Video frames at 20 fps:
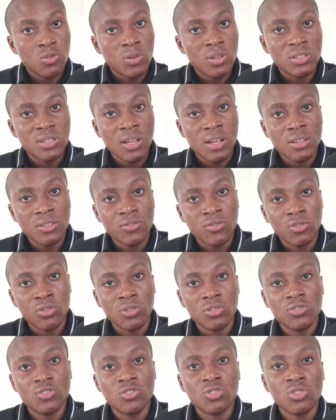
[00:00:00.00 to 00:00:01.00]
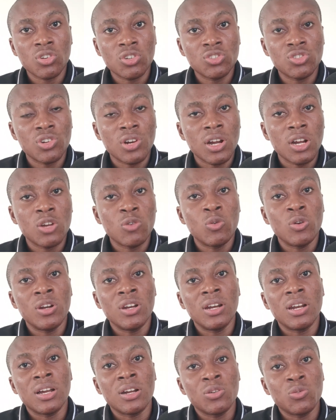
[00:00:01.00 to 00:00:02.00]
SQL stands for Structural
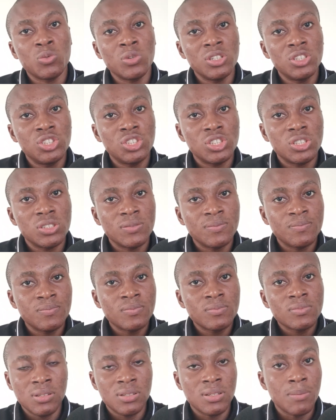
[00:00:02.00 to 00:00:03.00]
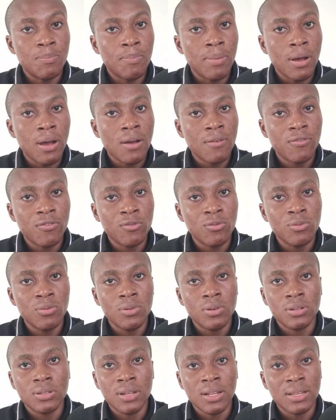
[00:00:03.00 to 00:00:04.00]
Query Language. It's a
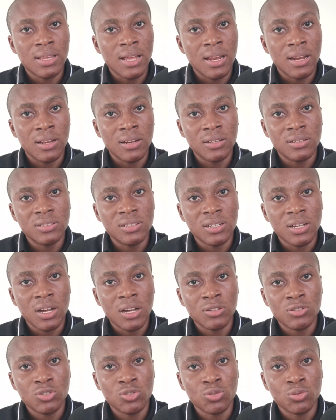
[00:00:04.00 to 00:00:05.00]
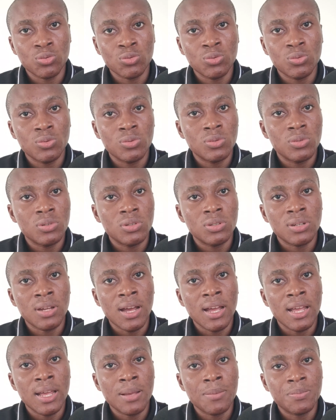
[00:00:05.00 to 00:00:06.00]
powerful data analytical tool
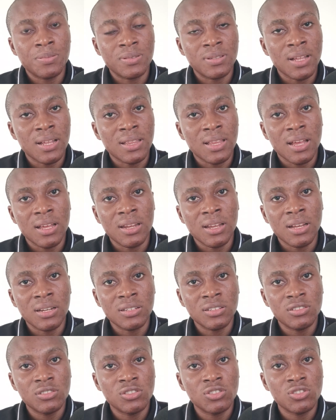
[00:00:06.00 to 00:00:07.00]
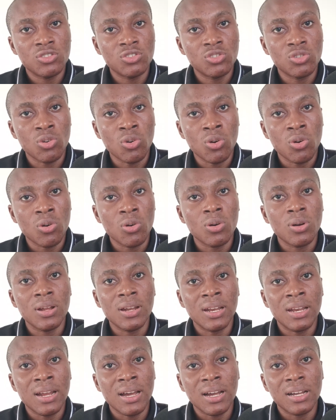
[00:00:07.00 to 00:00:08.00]
that helps data analysts store
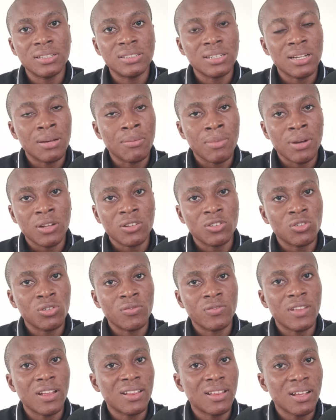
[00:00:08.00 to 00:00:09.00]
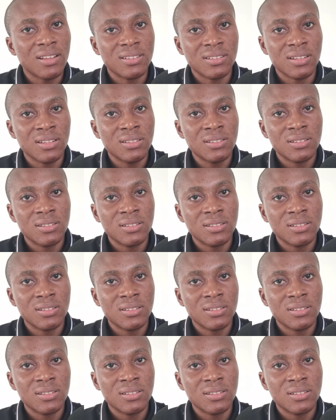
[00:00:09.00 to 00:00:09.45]
large amounts of data